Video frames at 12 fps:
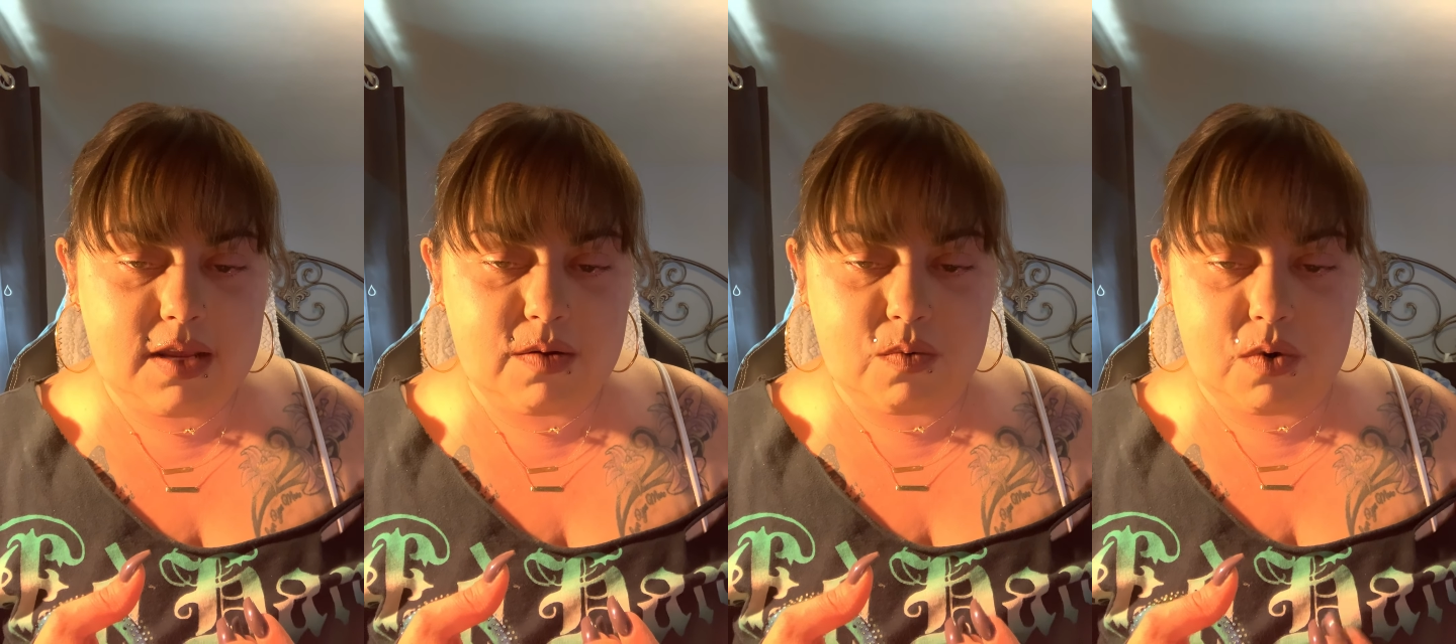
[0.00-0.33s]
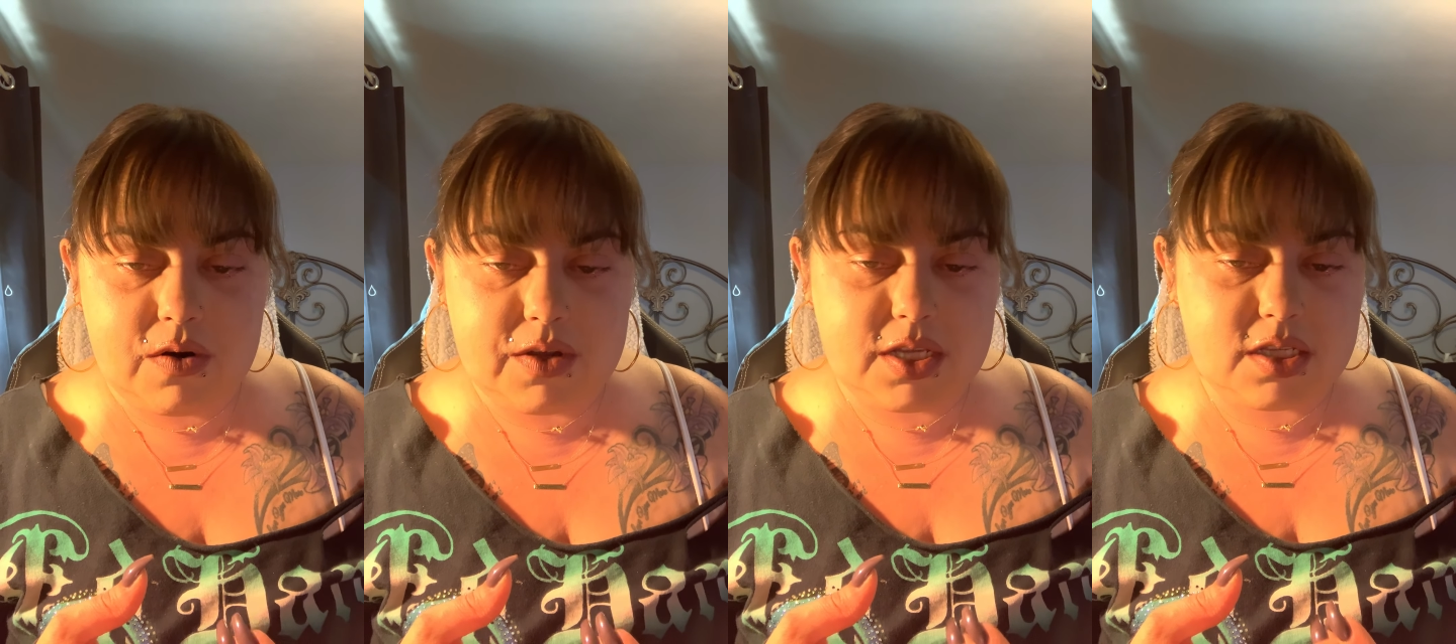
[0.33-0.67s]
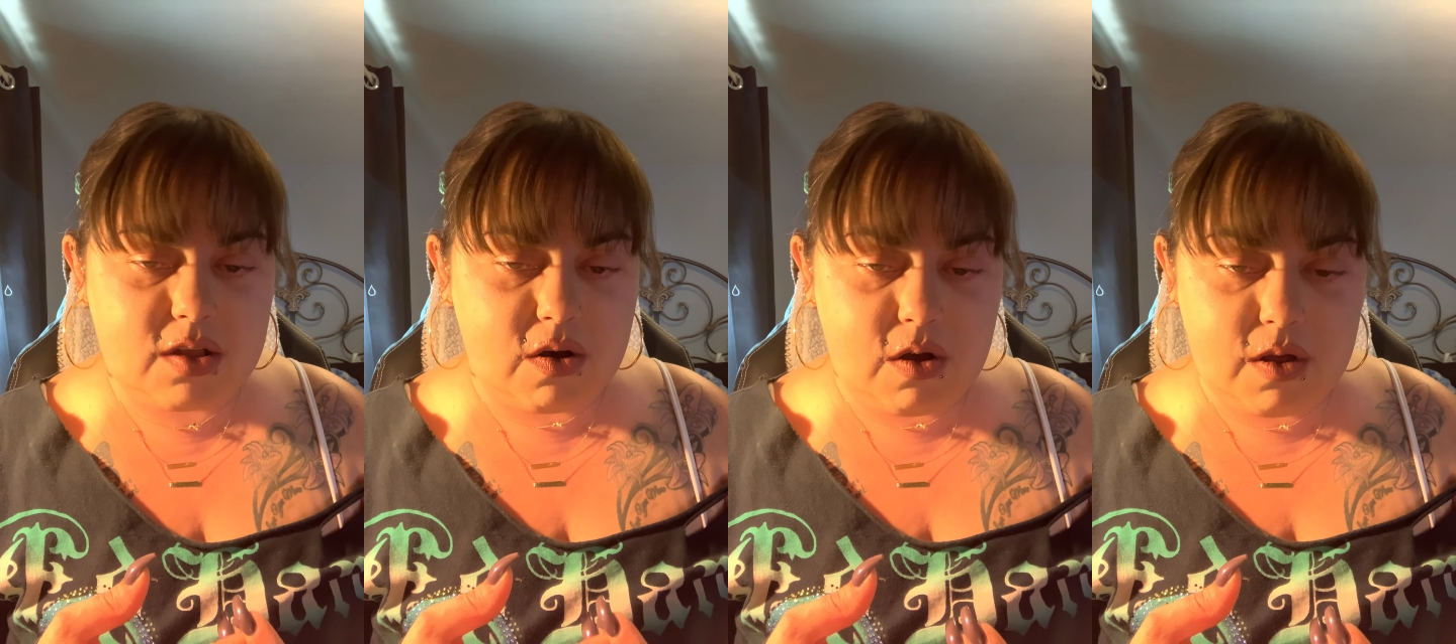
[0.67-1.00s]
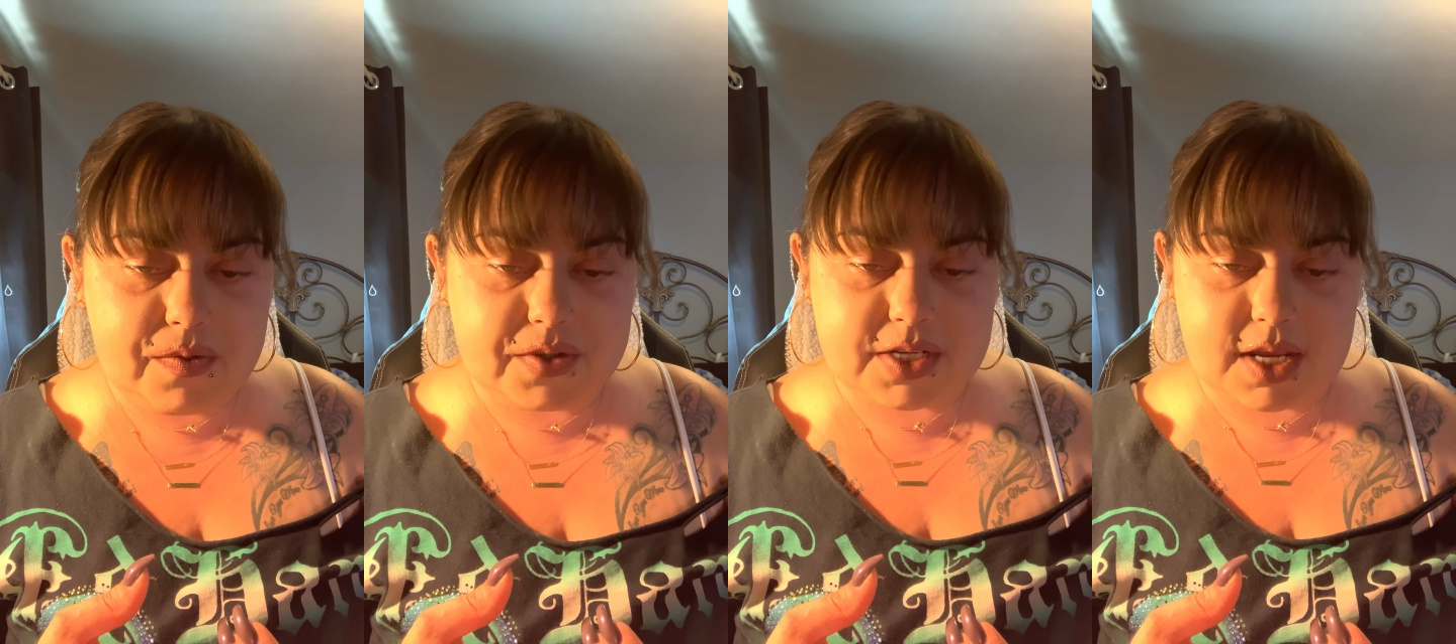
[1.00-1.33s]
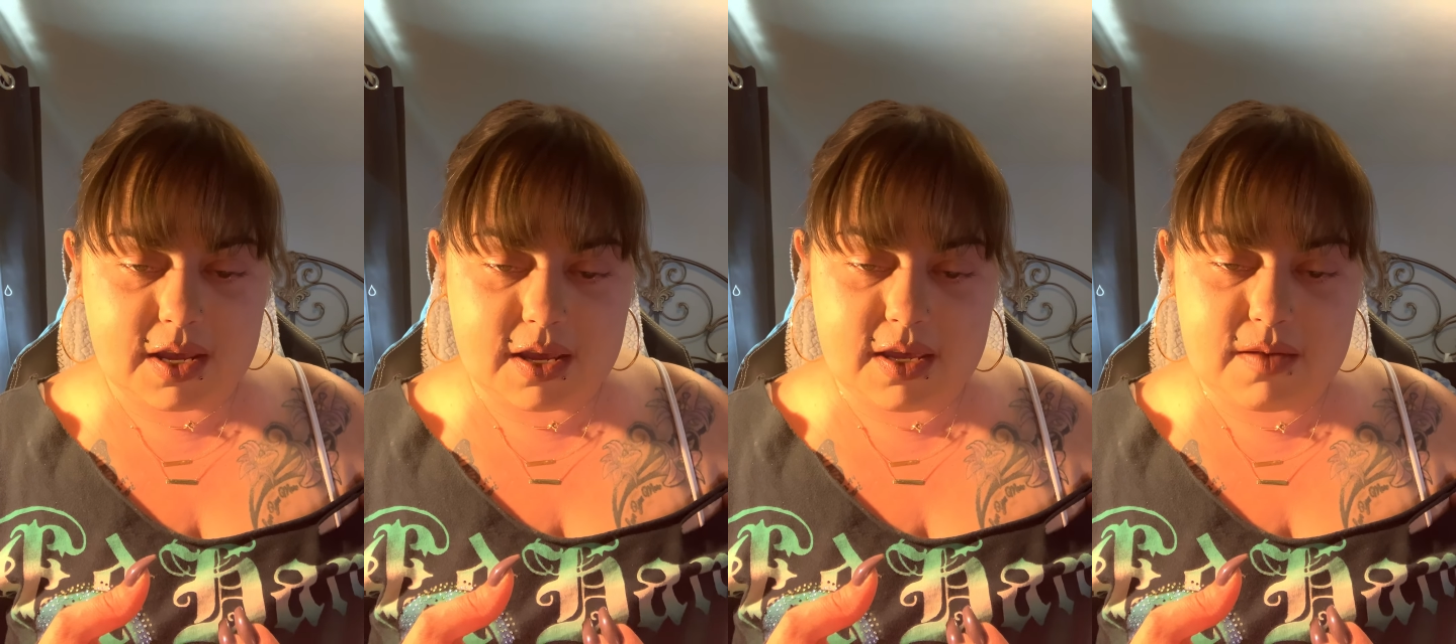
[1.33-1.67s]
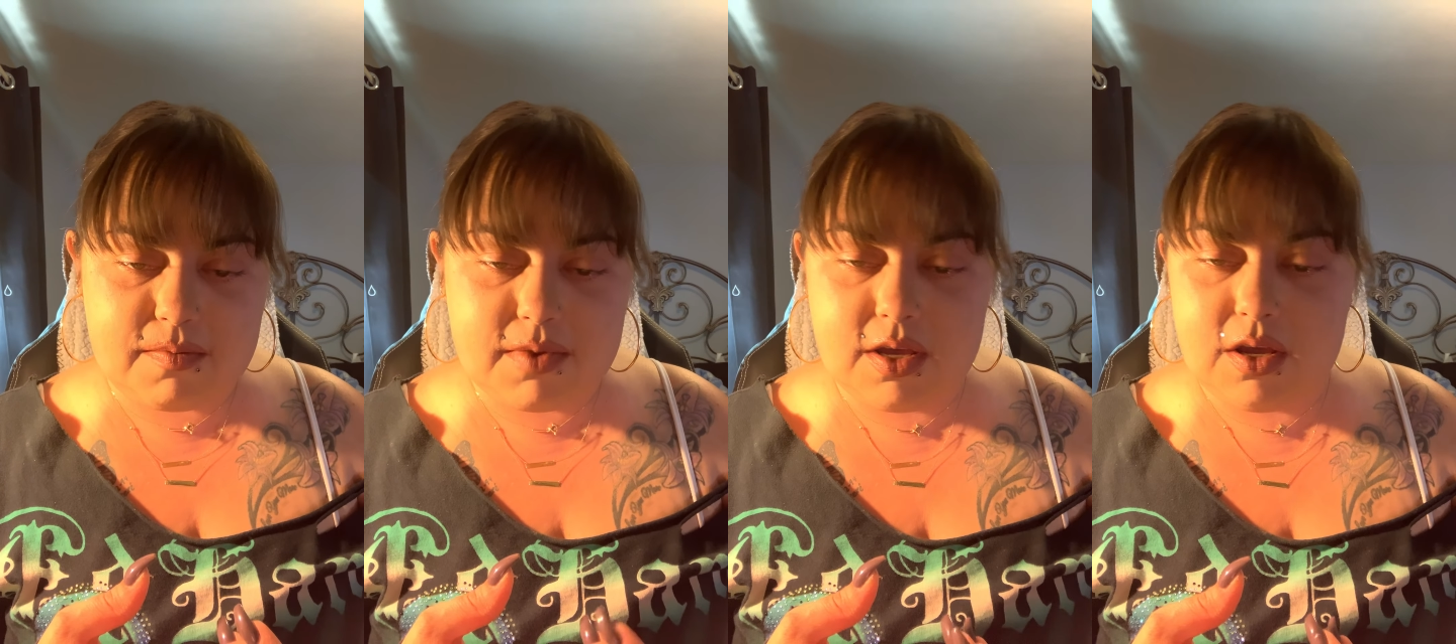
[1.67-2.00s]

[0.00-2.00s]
and worries all the time,